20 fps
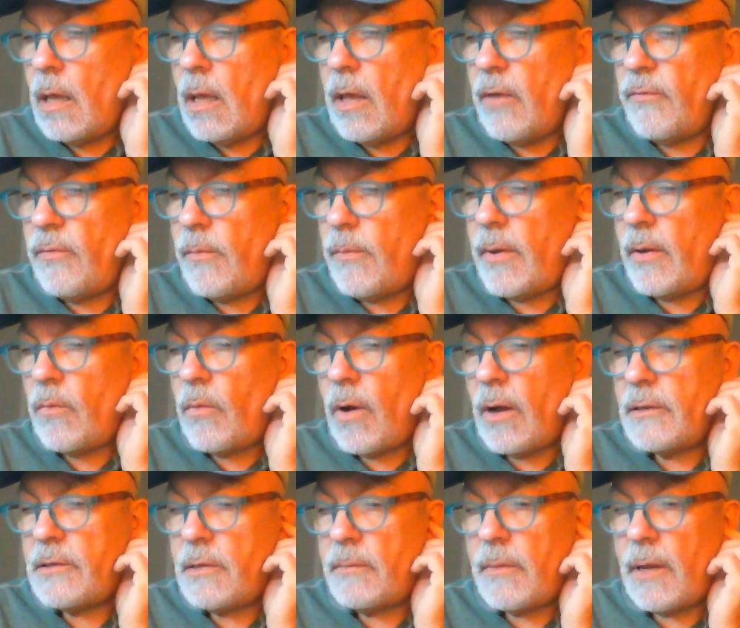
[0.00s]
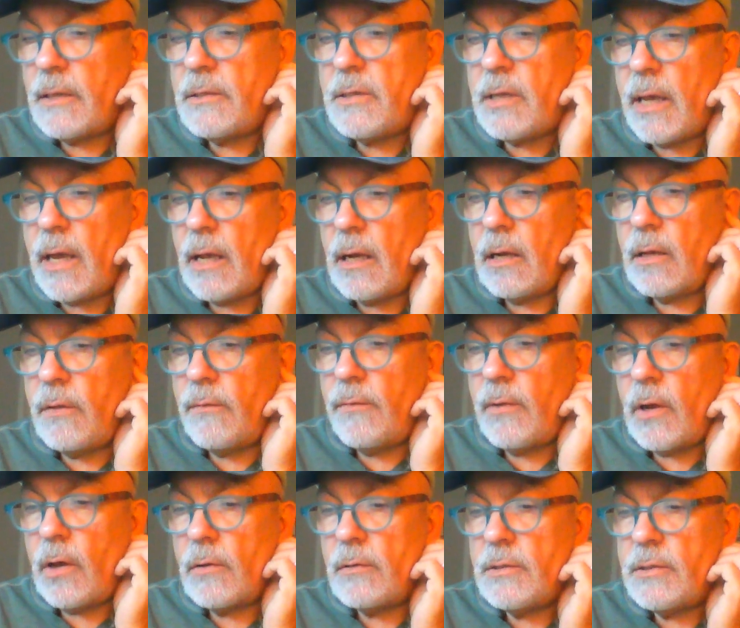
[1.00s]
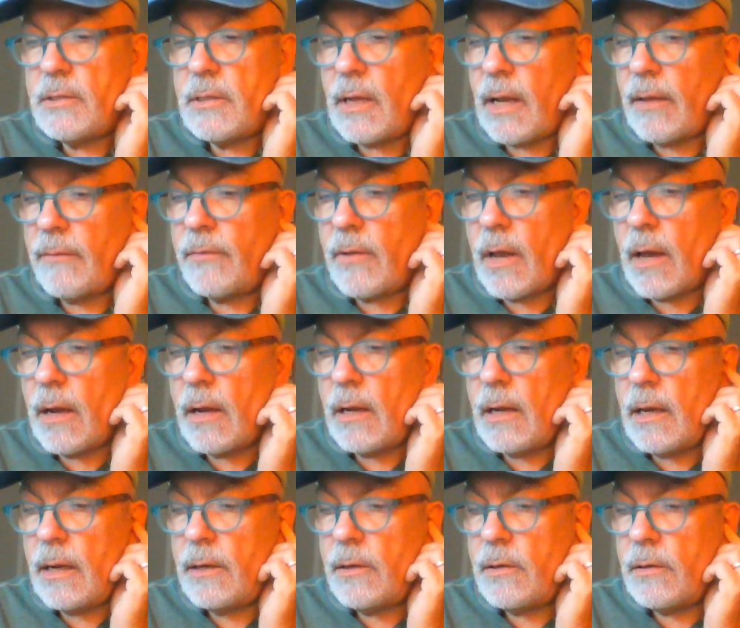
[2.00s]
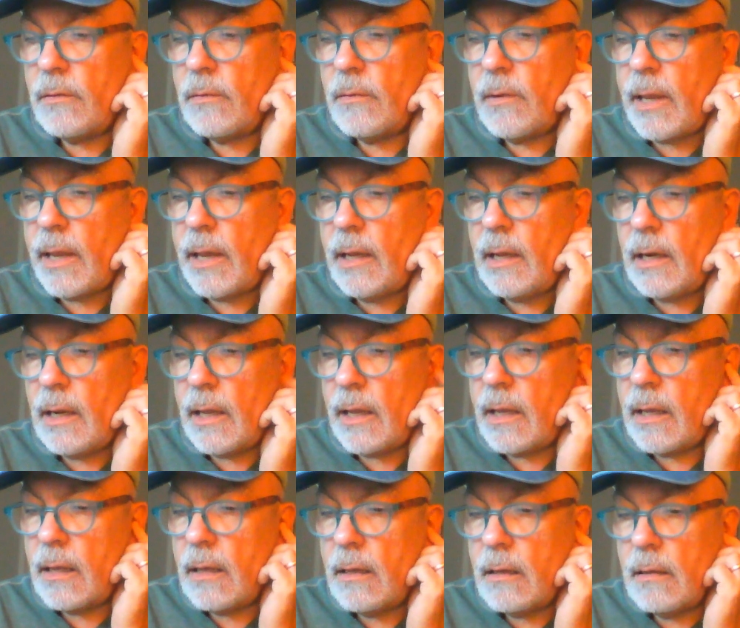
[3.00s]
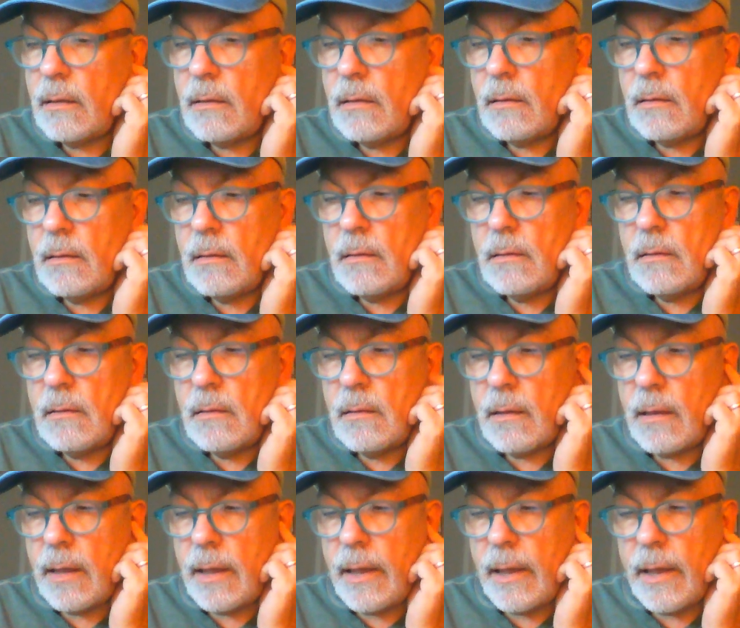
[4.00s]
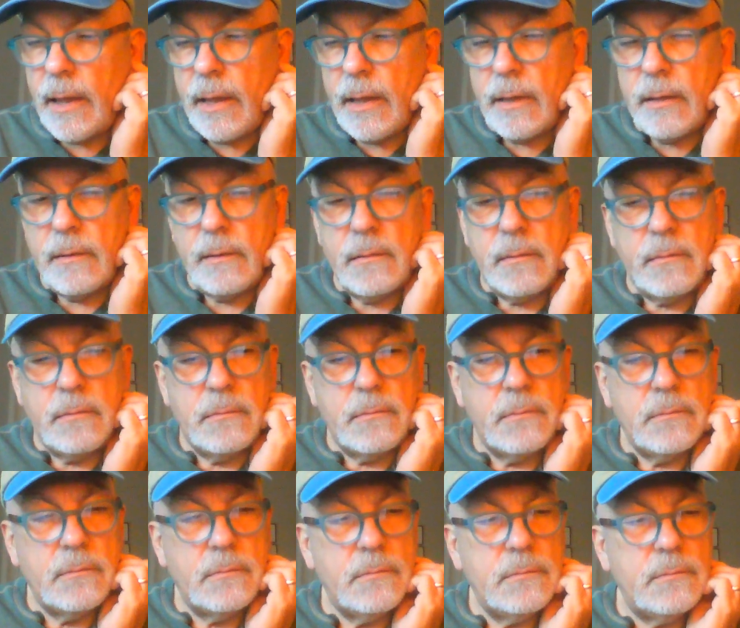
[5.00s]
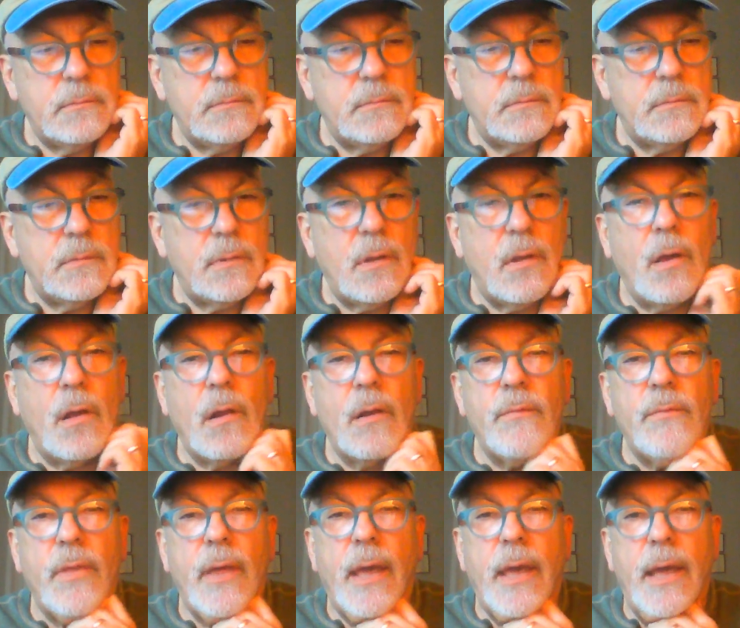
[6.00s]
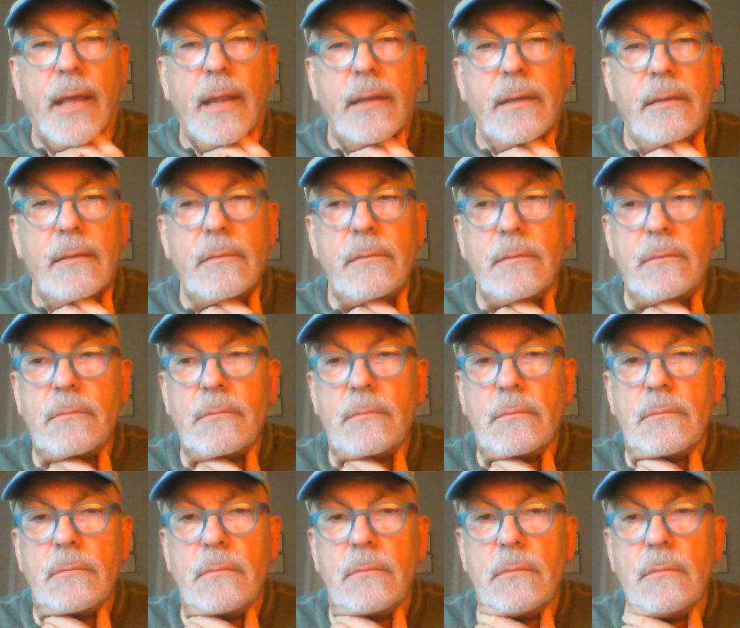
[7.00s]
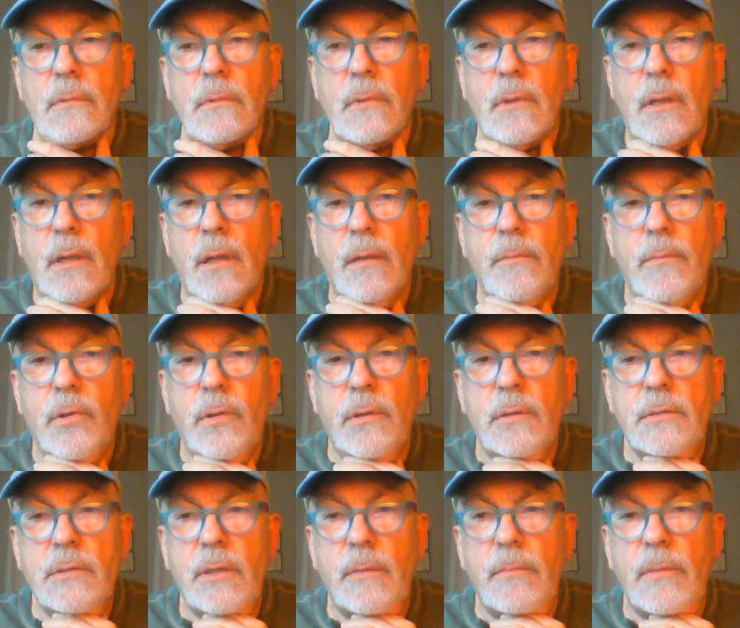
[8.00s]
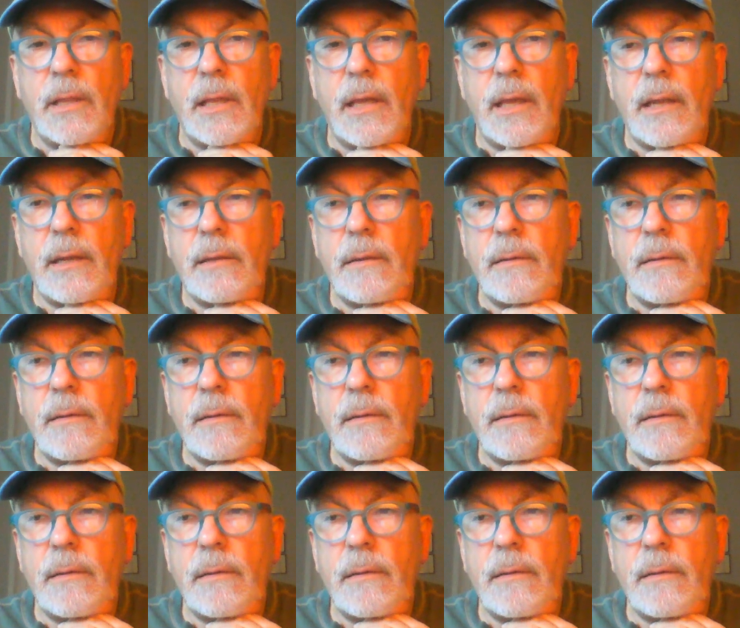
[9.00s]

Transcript: If you've been watching my channel, you've noticed that I've gotten into healing and all of that. And I'm doing some of that.